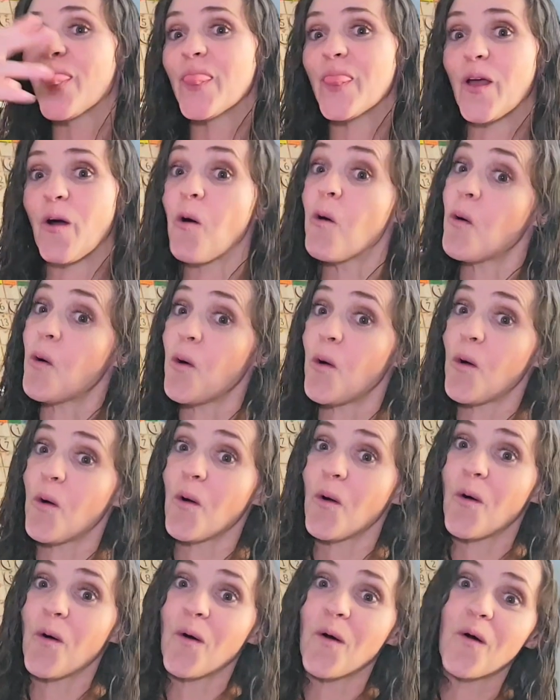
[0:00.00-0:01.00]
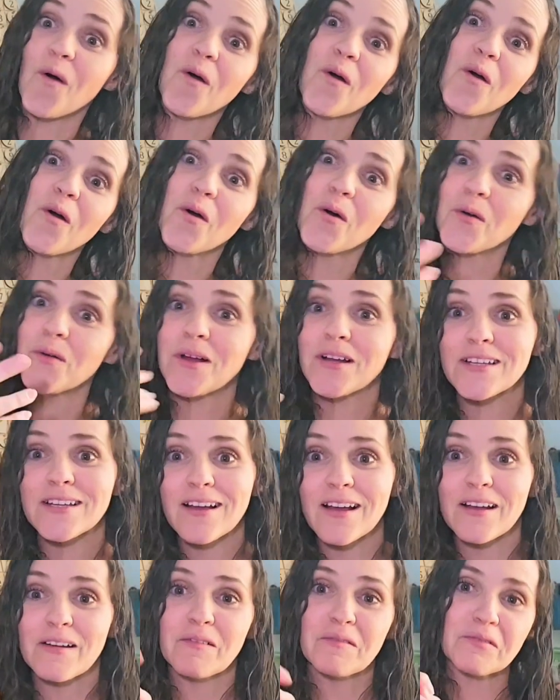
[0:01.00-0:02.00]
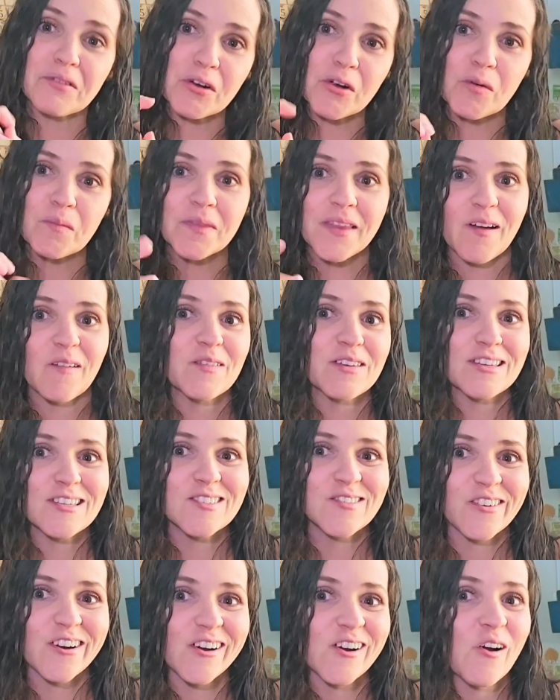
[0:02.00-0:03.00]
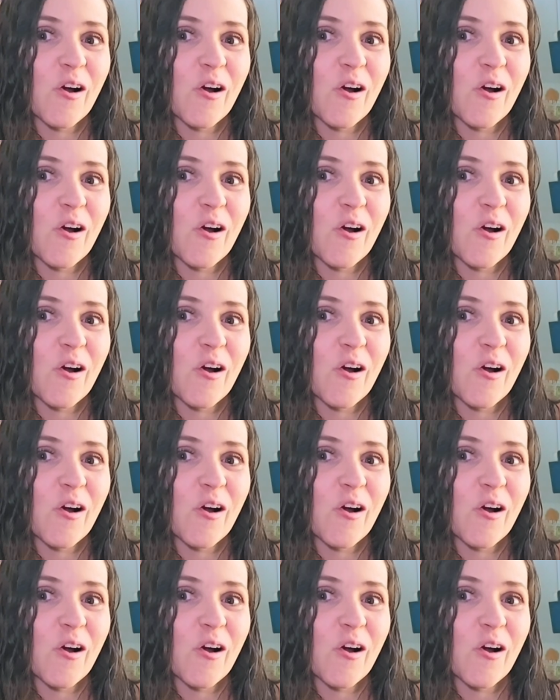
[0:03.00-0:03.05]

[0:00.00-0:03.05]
the whole room that we use for